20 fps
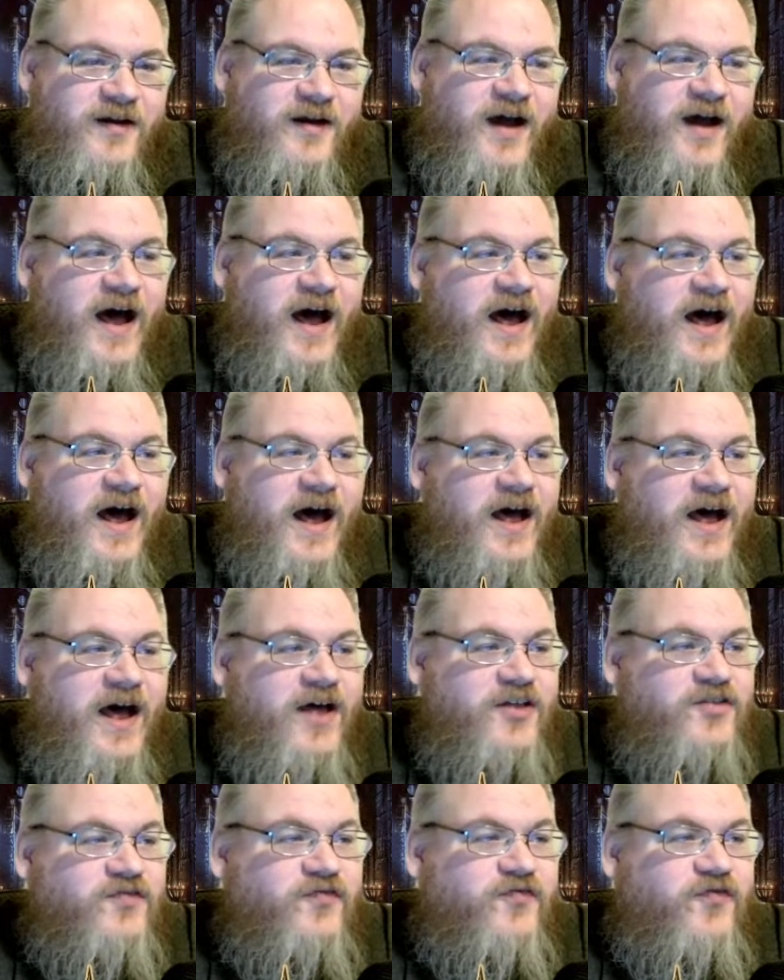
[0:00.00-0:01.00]
Uh,
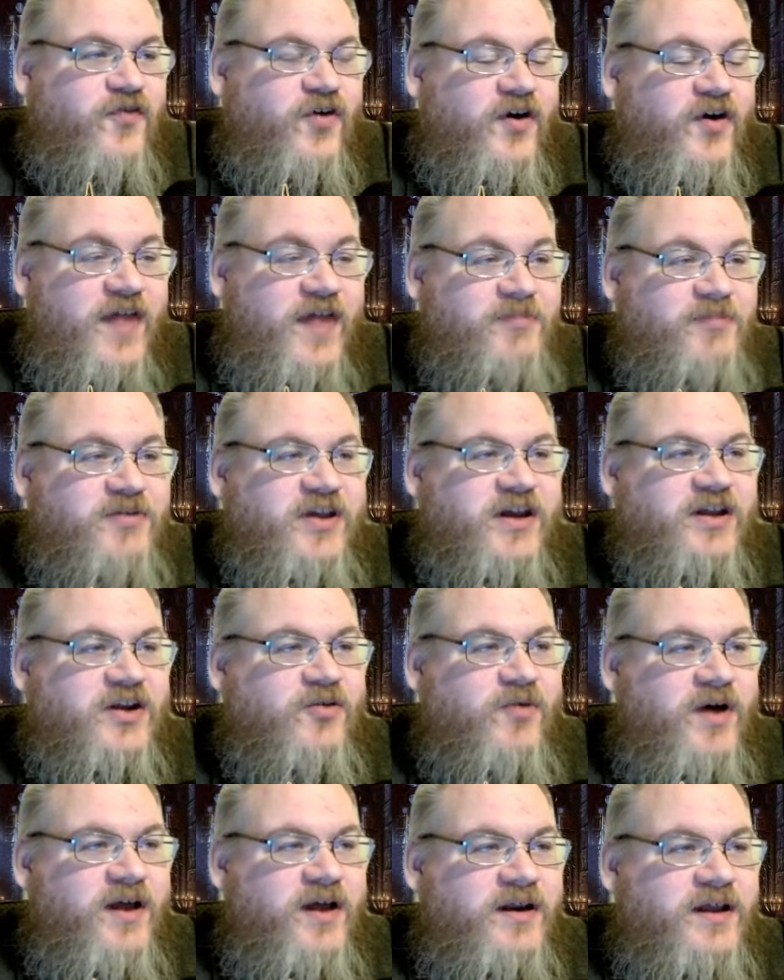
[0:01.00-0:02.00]
for that particular
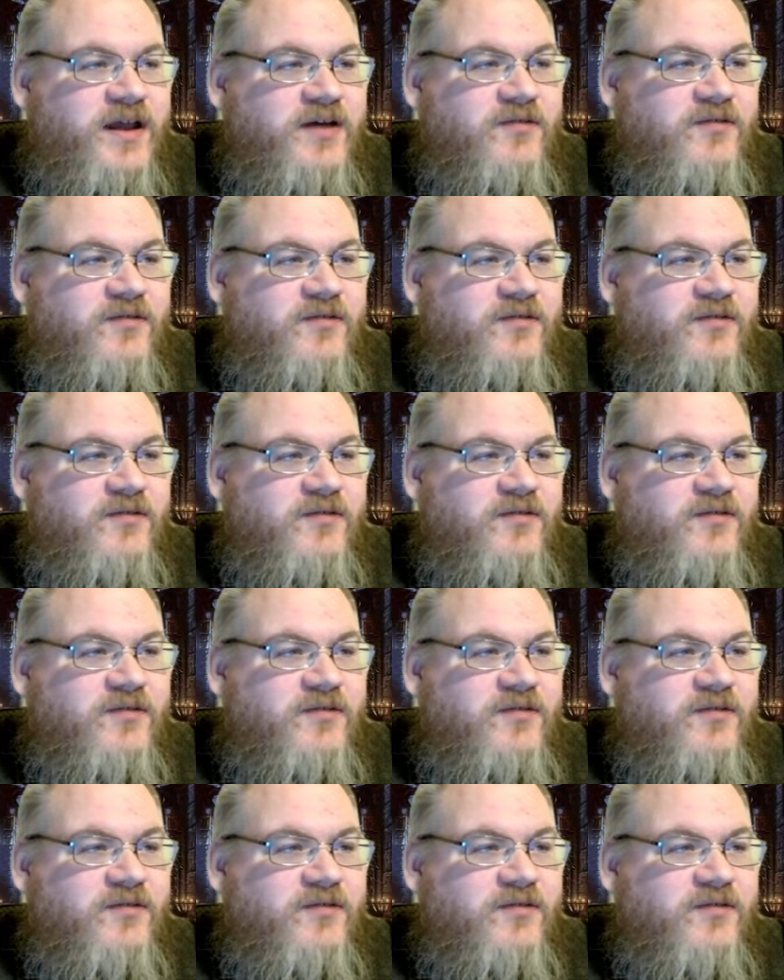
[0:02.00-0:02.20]
one, it